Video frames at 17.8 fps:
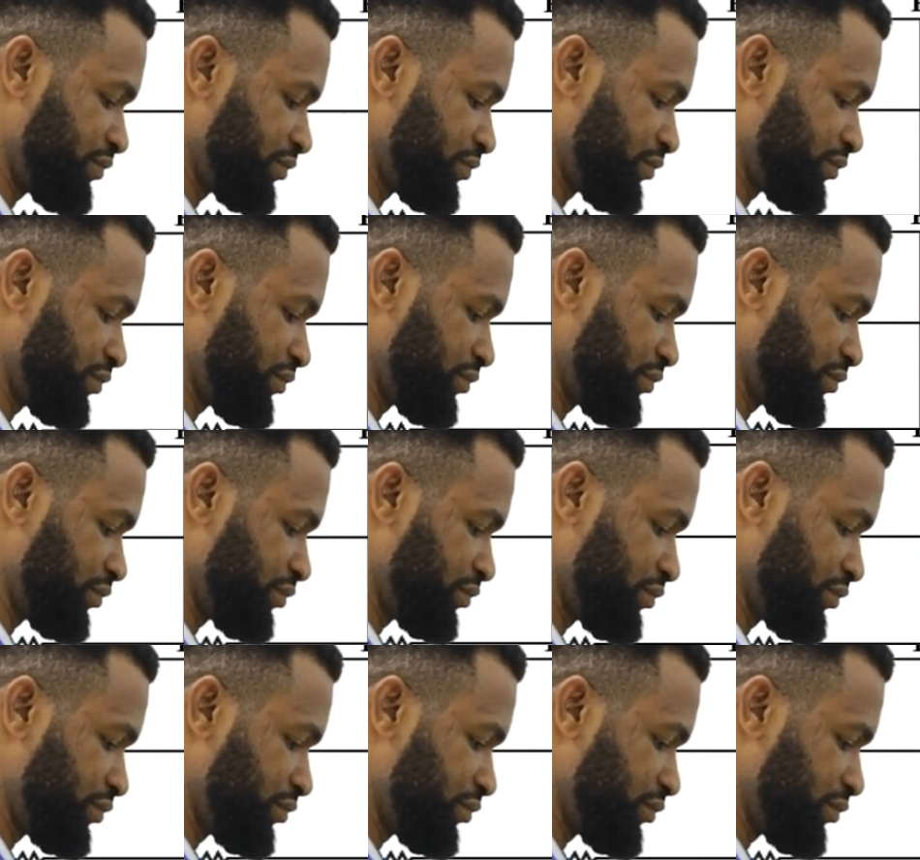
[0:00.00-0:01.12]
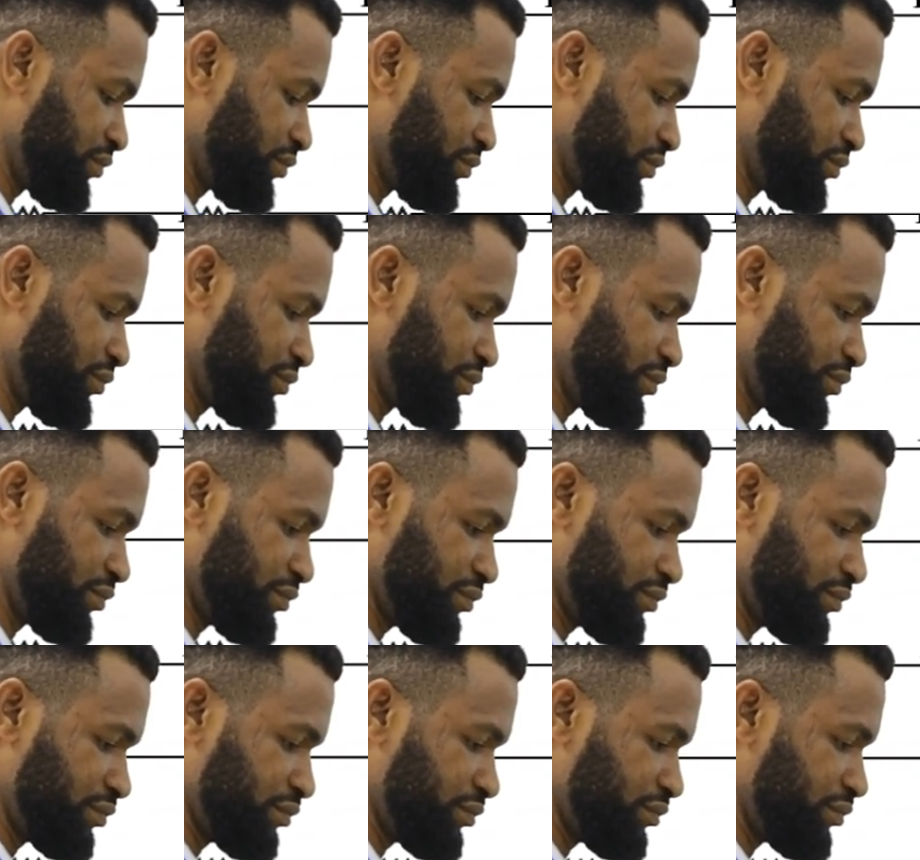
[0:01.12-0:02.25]

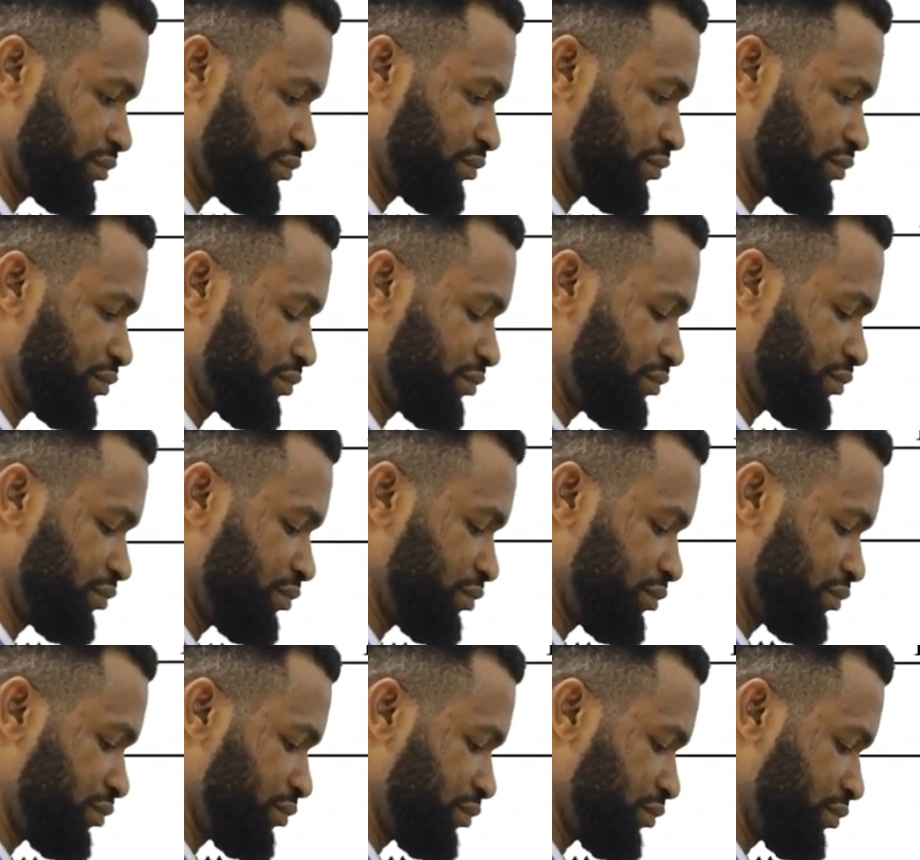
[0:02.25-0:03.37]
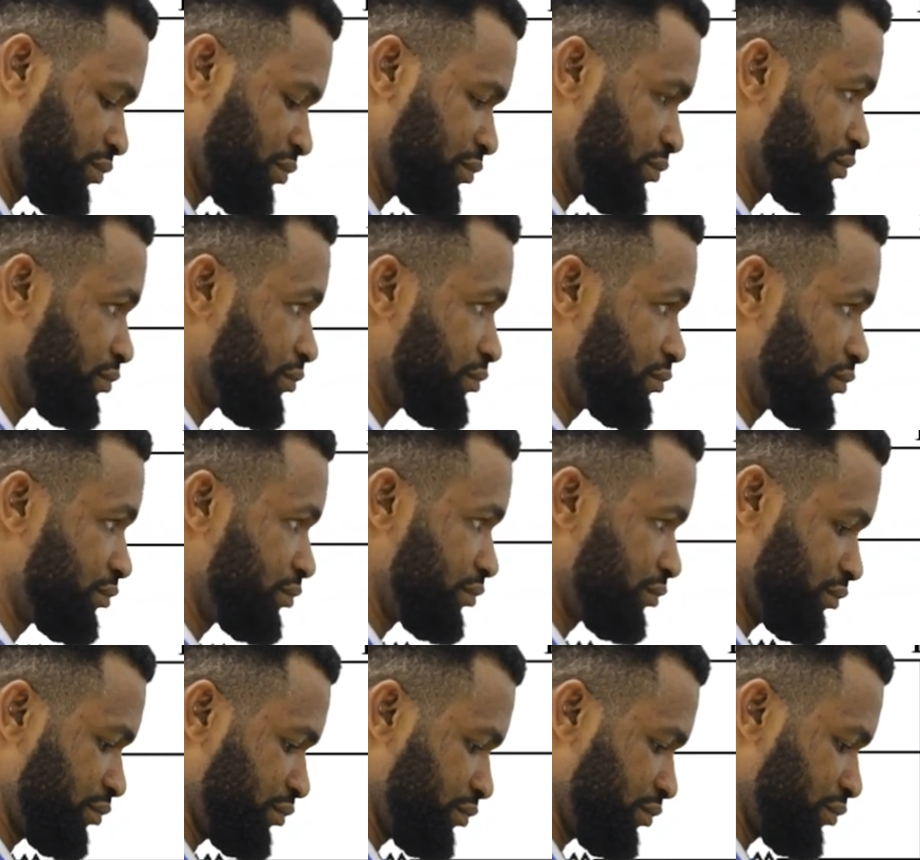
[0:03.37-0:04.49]

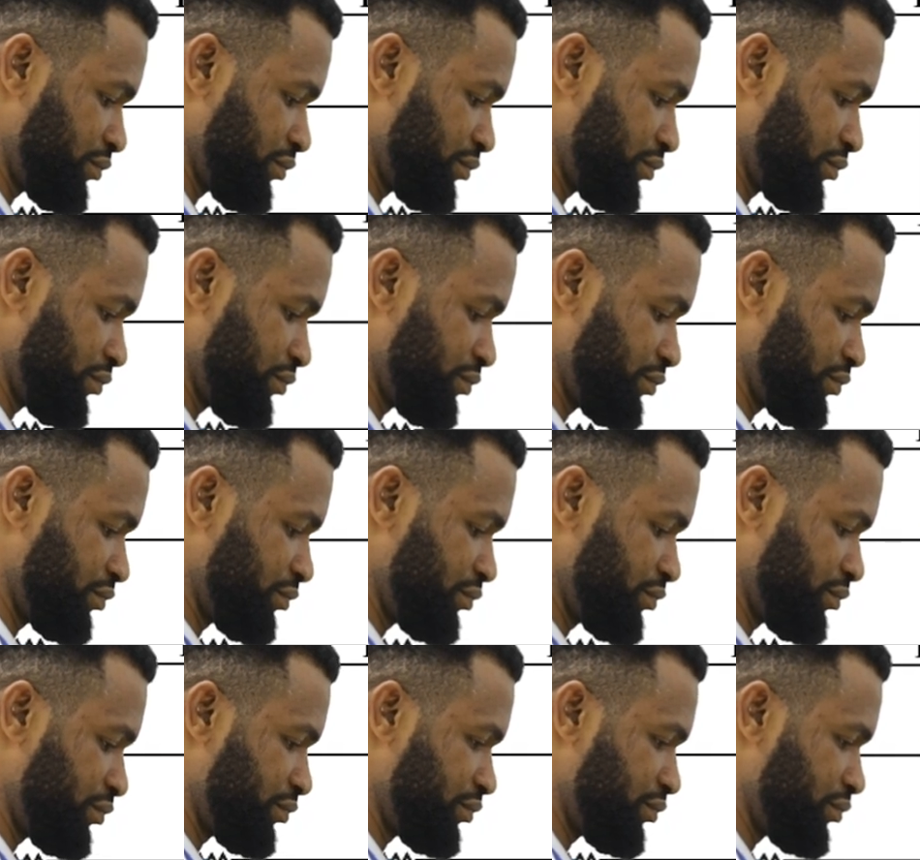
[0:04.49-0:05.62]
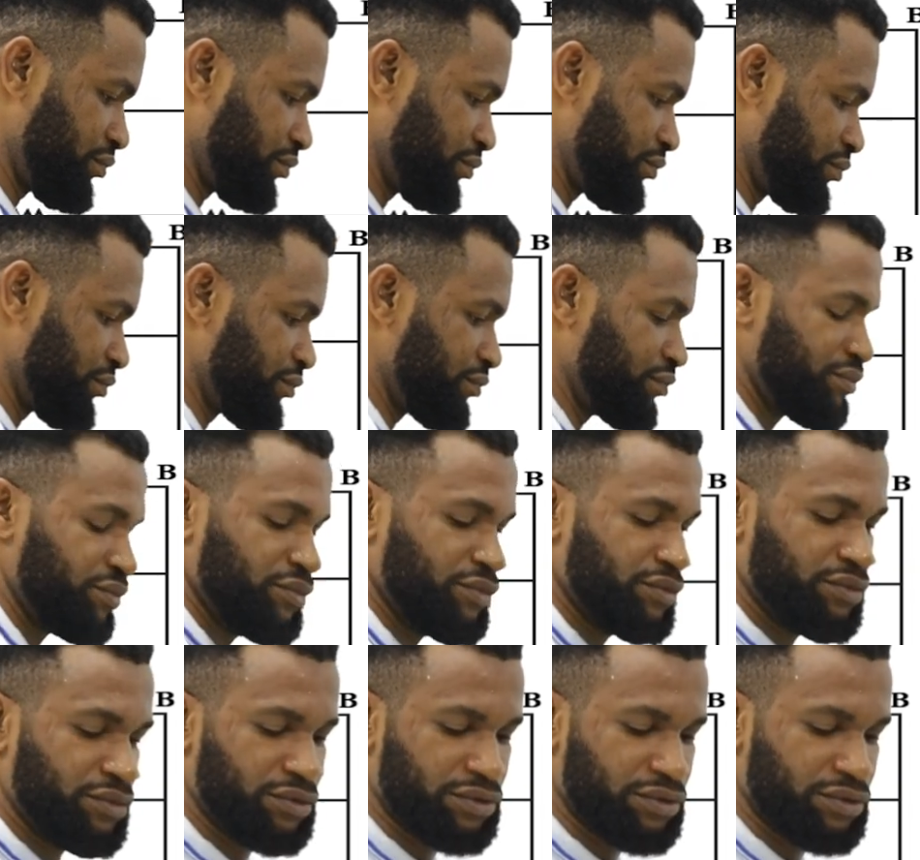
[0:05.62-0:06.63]
Nothing is said.